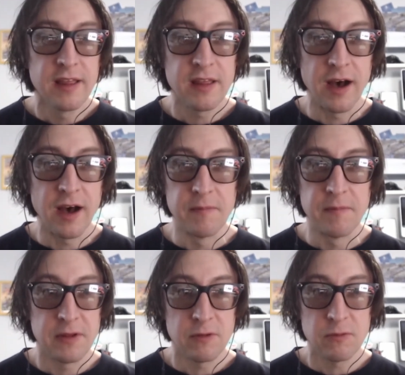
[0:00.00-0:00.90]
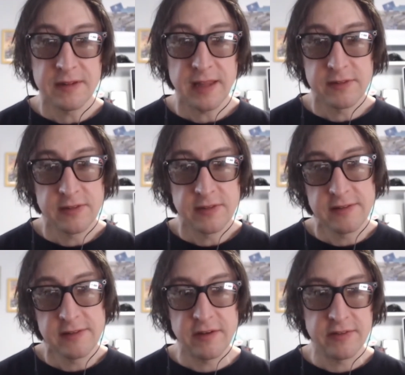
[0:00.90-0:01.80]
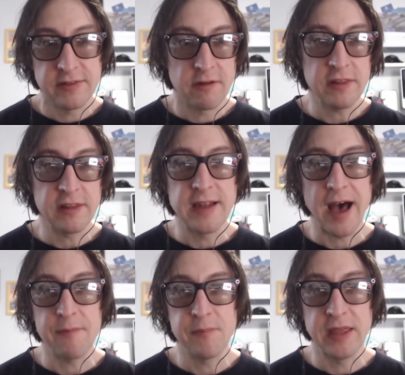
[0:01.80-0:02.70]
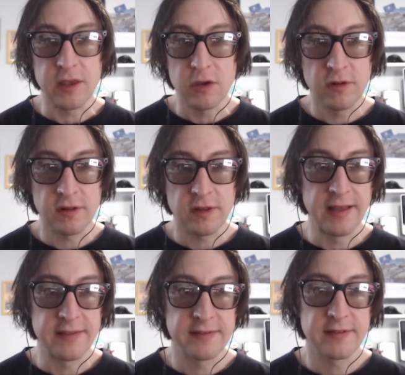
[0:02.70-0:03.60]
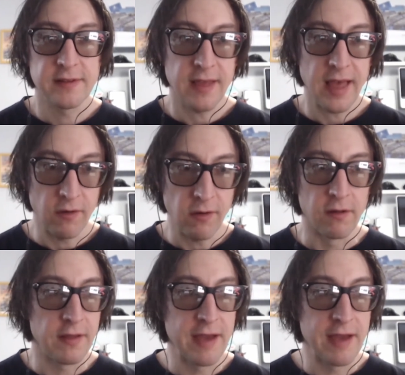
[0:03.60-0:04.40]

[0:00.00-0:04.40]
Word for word: Um, like they're they're really not being utilized at all.